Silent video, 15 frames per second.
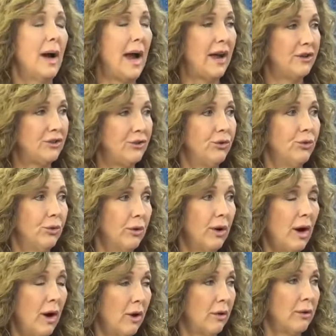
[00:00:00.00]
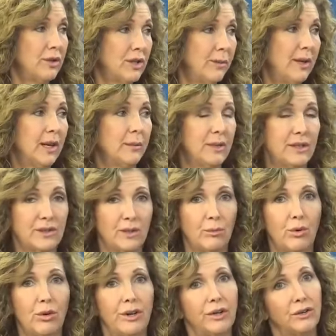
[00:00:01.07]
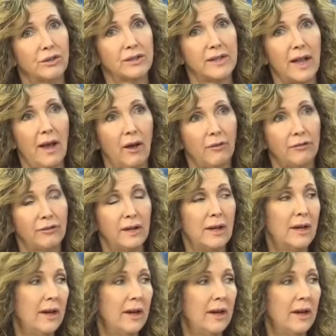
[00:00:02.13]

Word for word: as you grow to be able to support yourself?